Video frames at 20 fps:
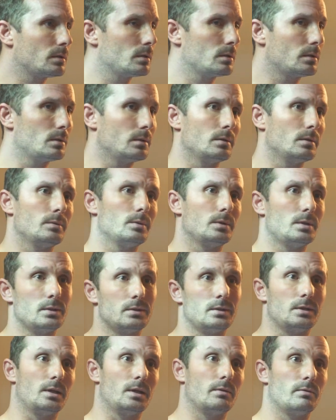Does
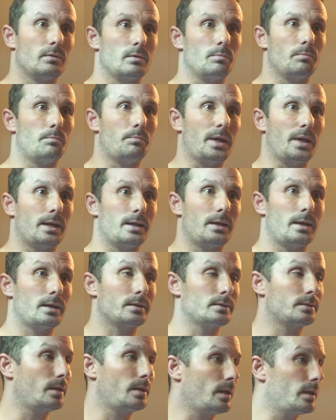he have a badass
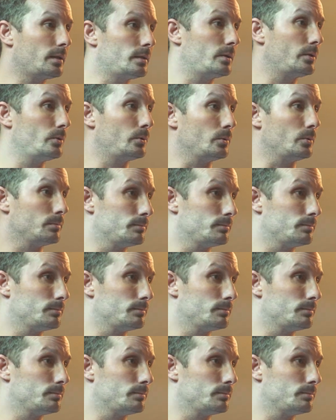tattoo?